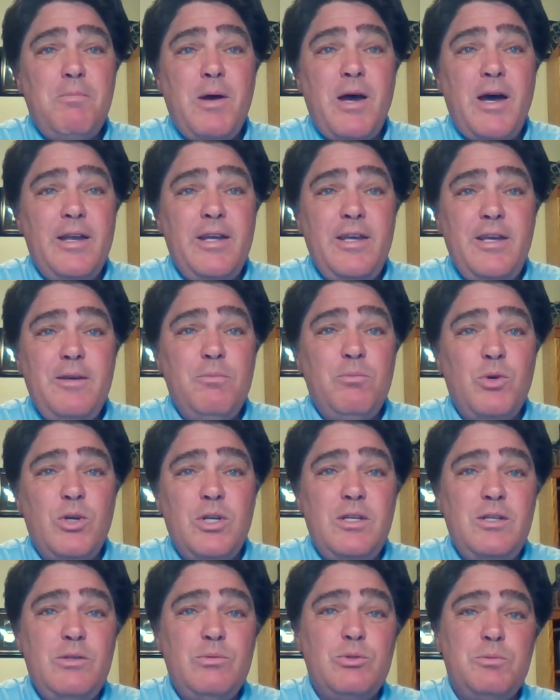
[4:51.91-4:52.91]
about him
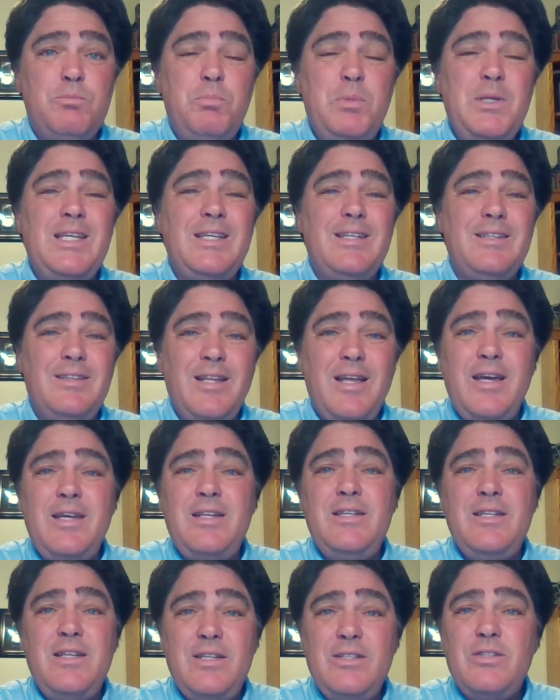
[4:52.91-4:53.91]
when he was being
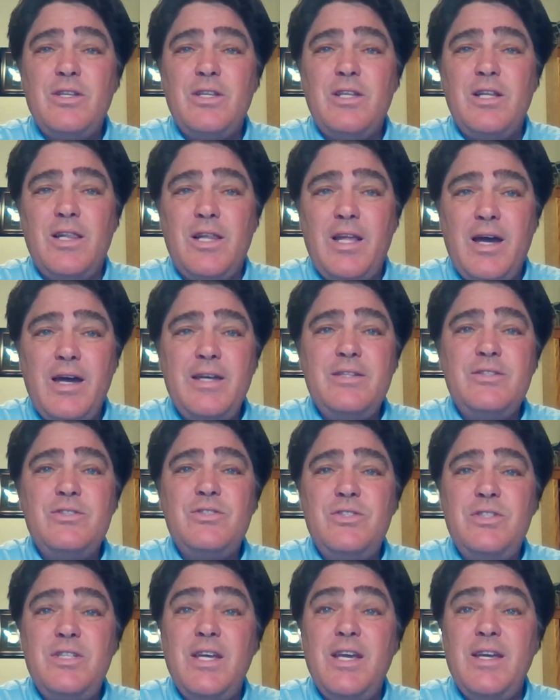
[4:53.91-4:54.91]
led into the
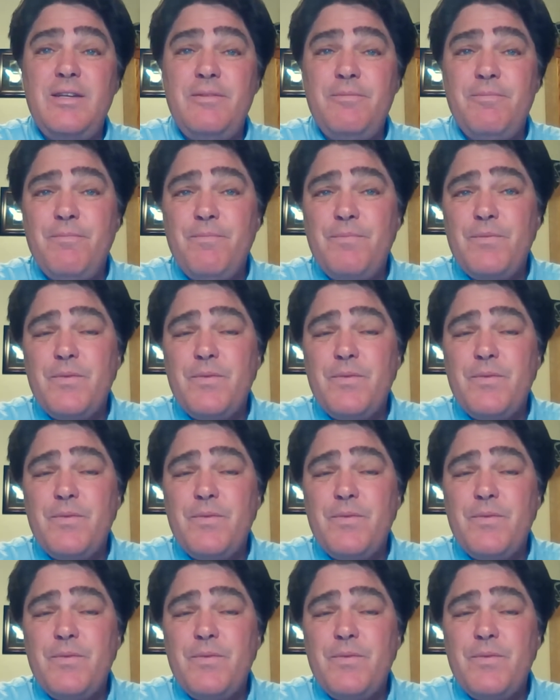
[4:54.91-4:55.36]
lion's den.